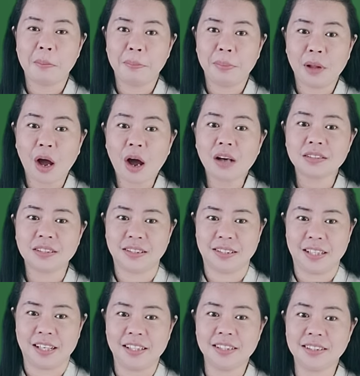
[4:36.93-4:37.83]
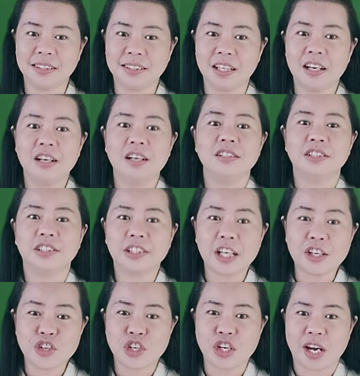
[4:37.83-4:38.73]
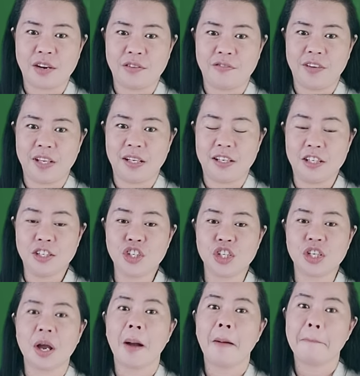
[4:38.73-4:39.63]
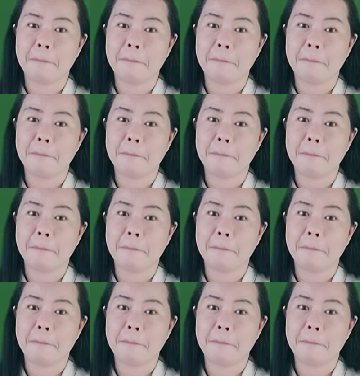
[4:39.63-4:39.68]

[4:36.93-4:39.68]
Block 6, Sunshine Village,